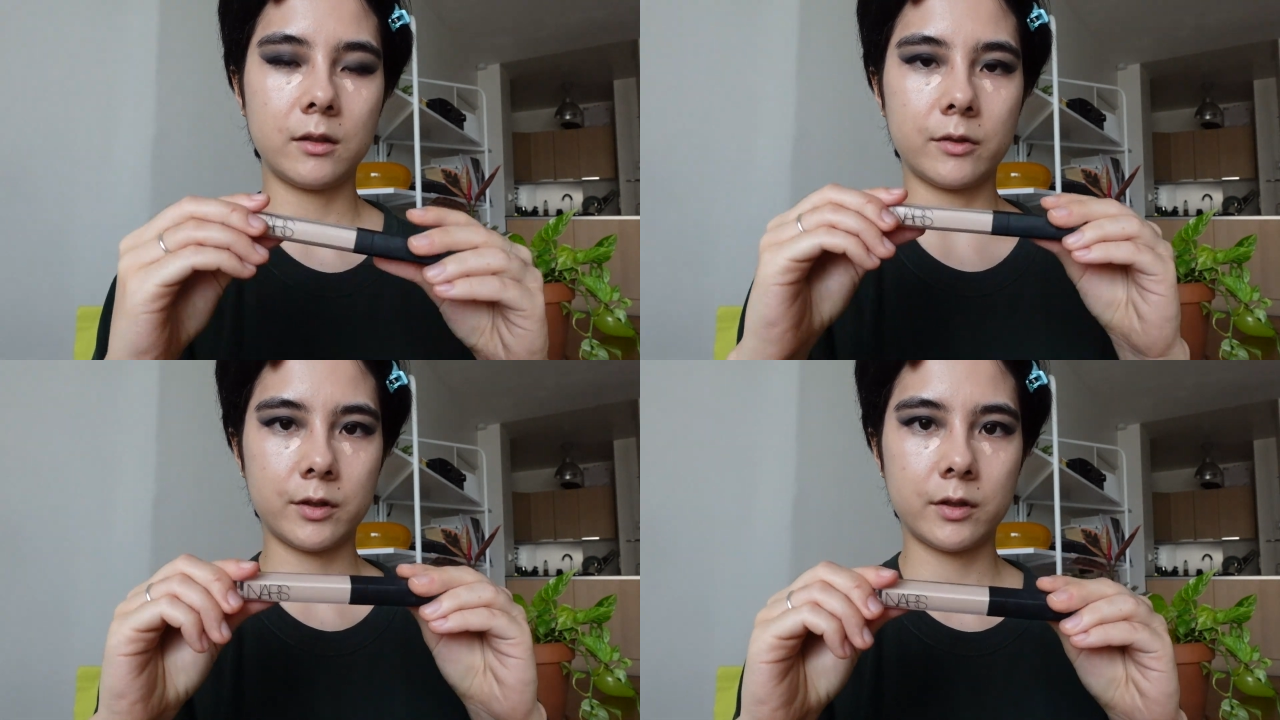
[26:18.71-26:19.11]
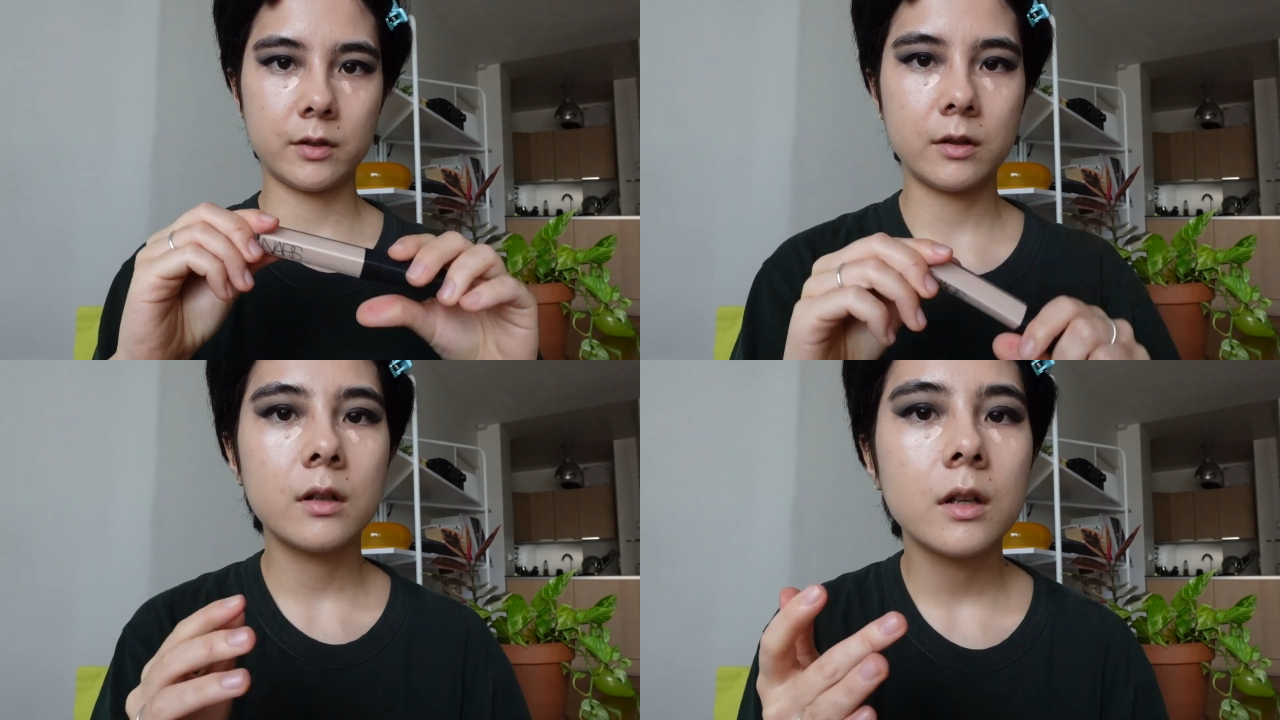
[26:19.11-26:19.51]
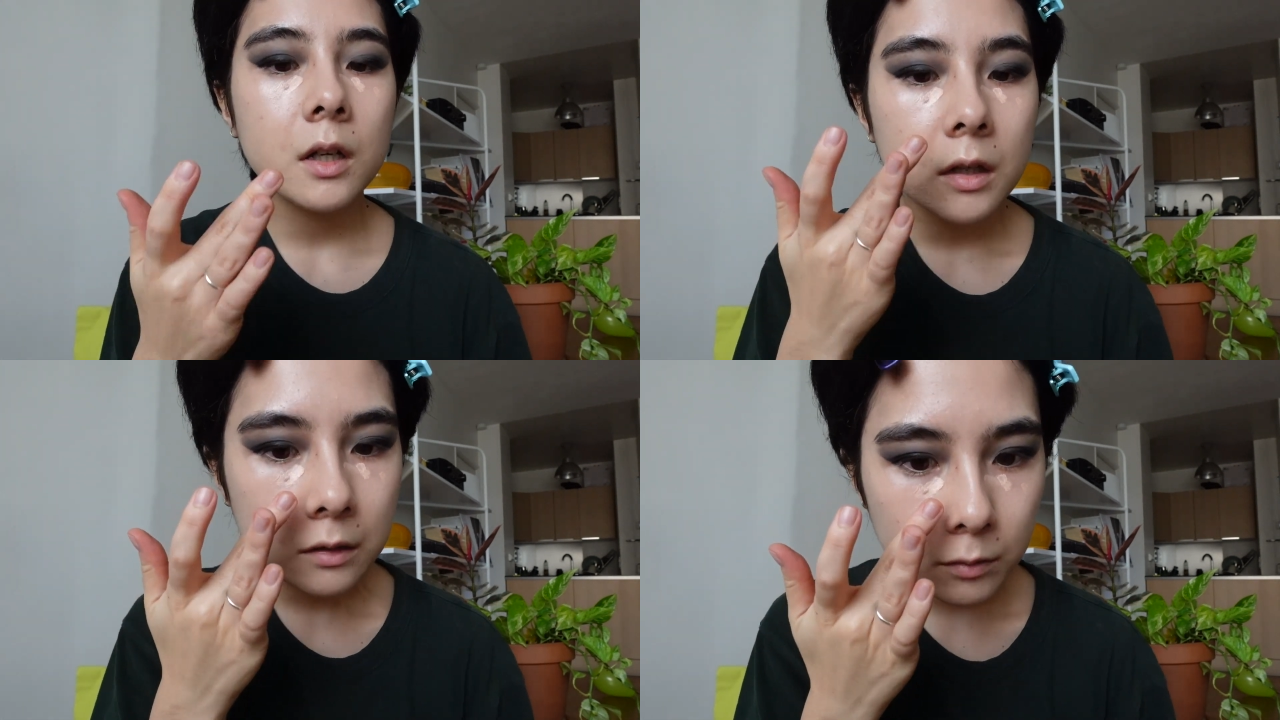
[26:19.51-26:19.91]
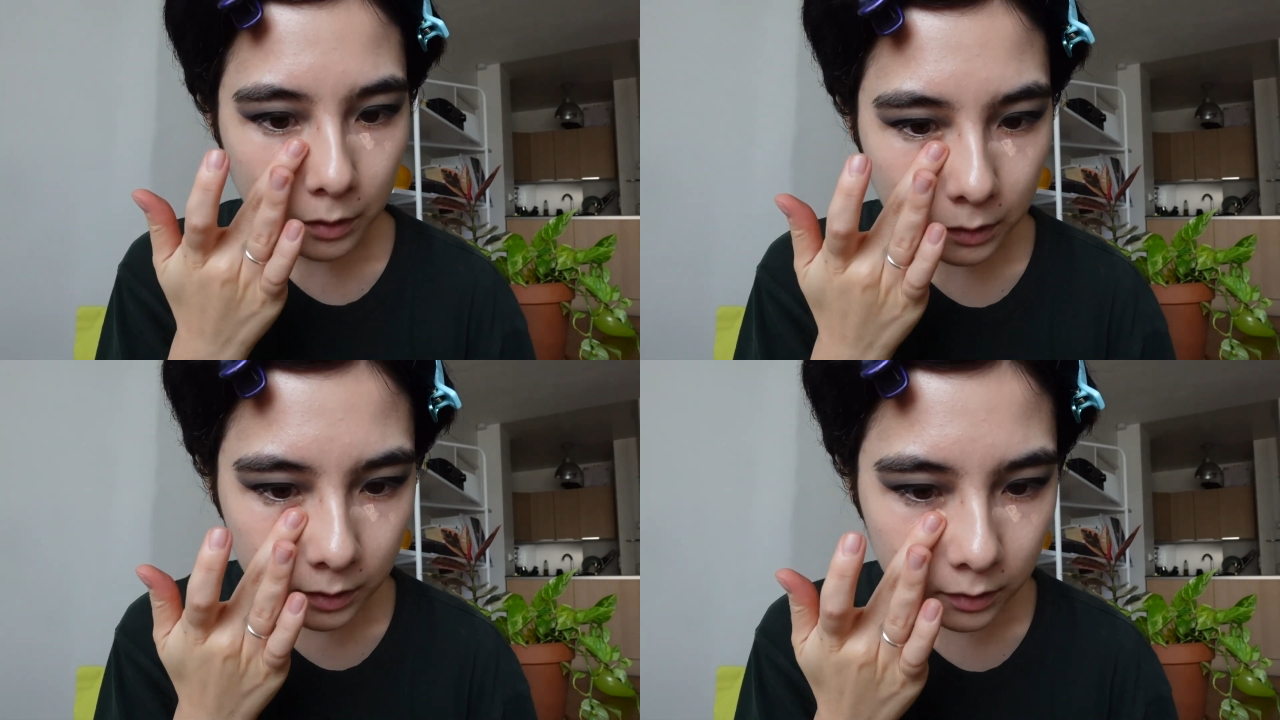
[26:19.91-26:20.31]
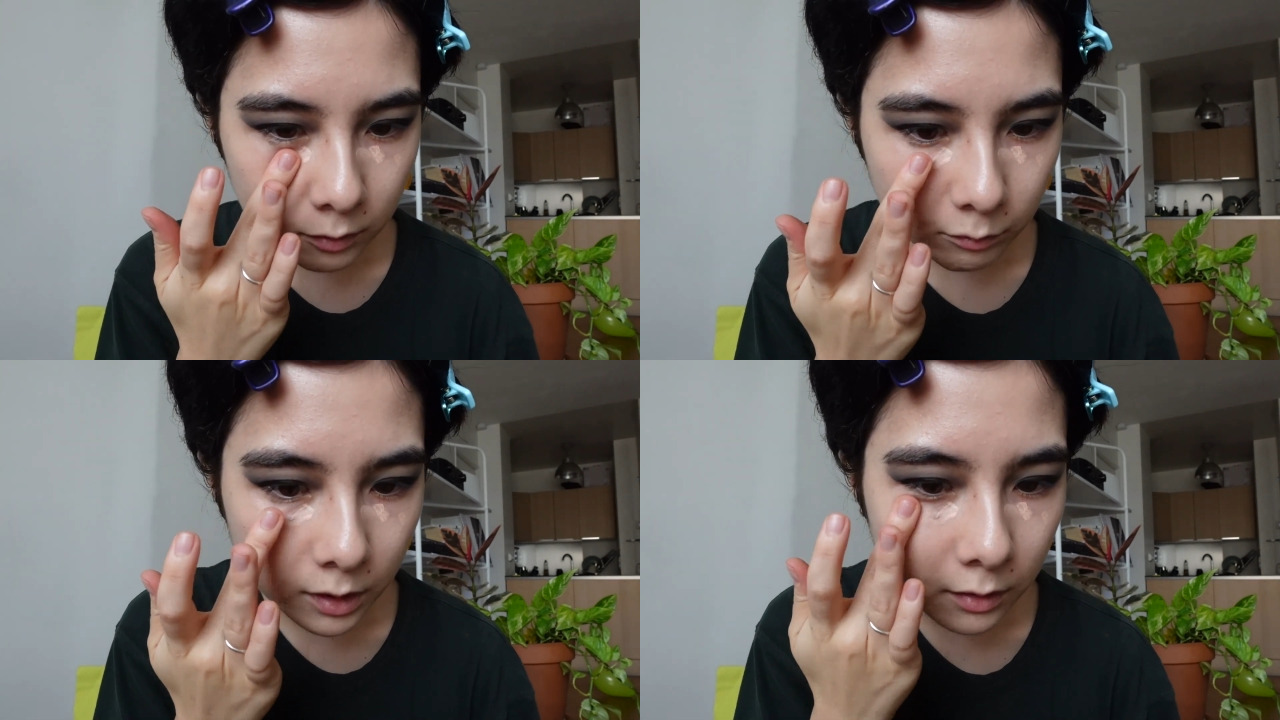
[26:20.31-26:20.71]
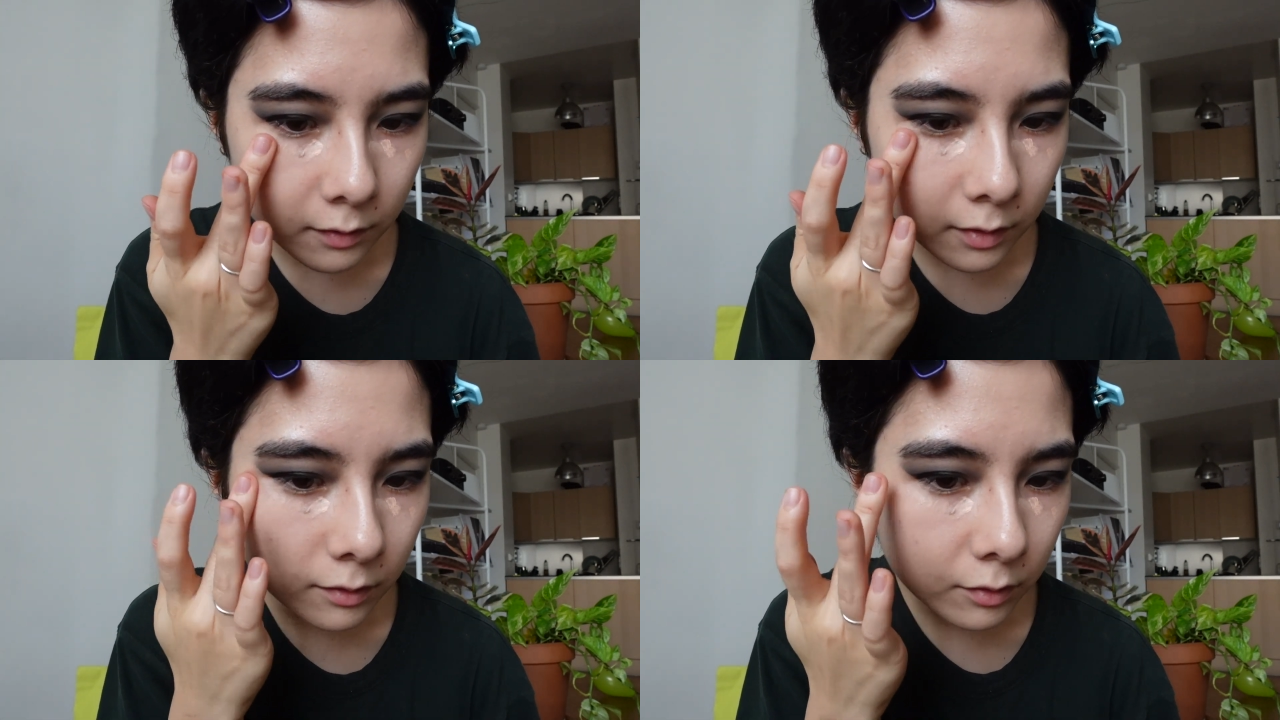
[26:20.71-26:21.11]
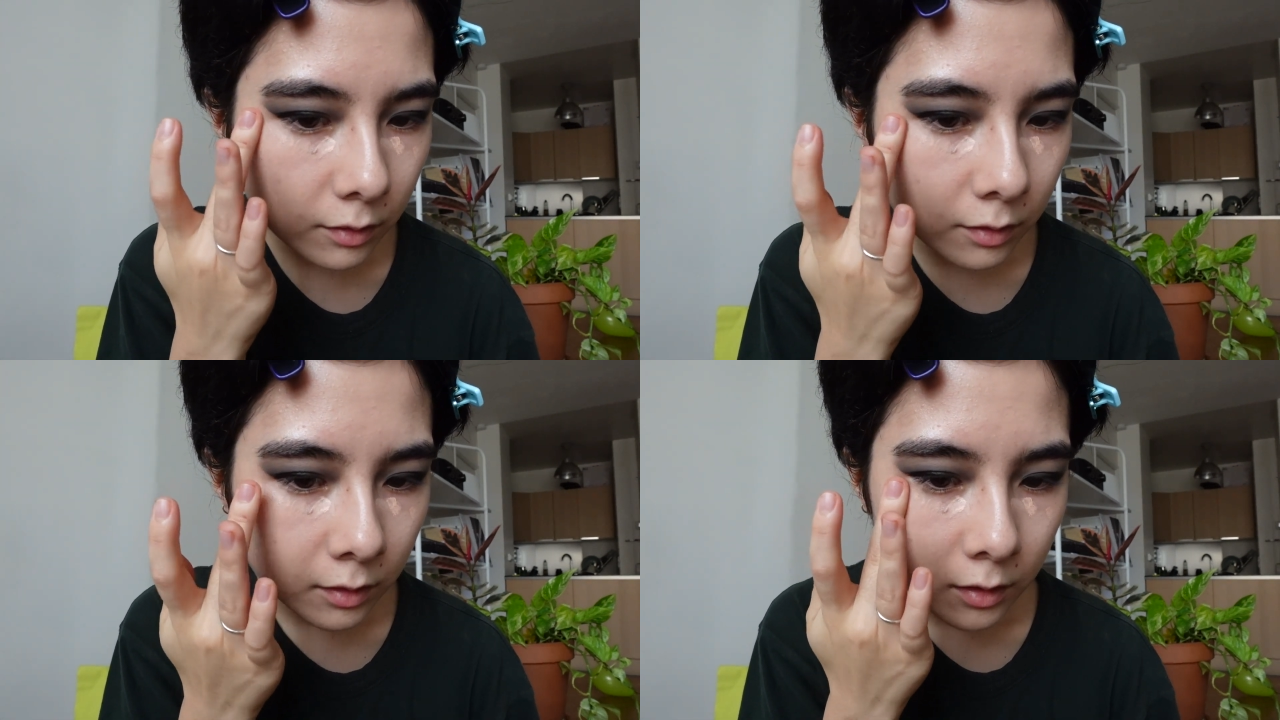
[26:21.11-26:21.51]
NARS Radiant Creamy Concealer.